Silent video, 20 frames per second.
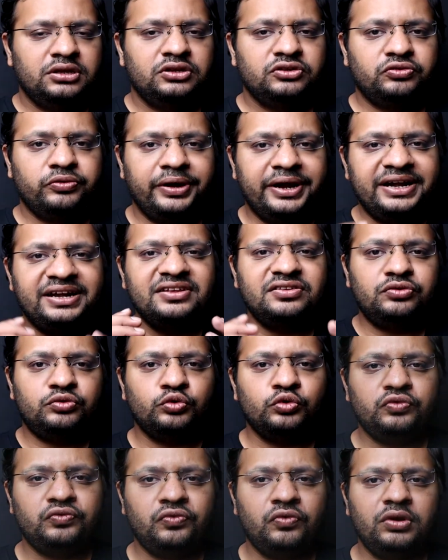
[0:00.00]
So it is
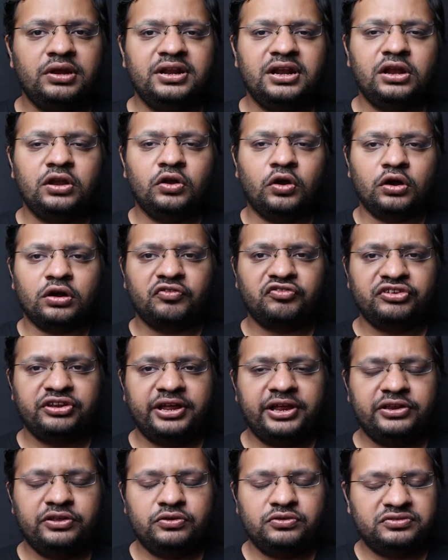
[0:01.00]
useful in a lot of
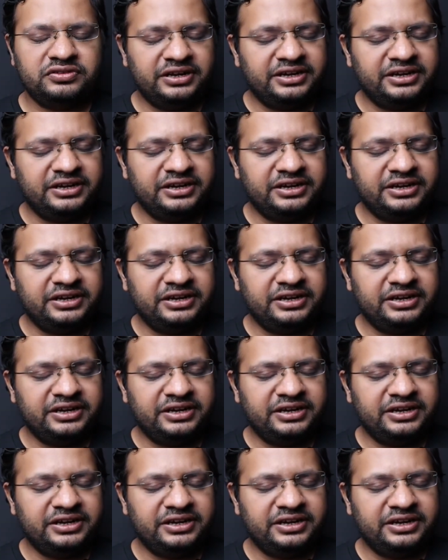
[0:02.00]
scenarios.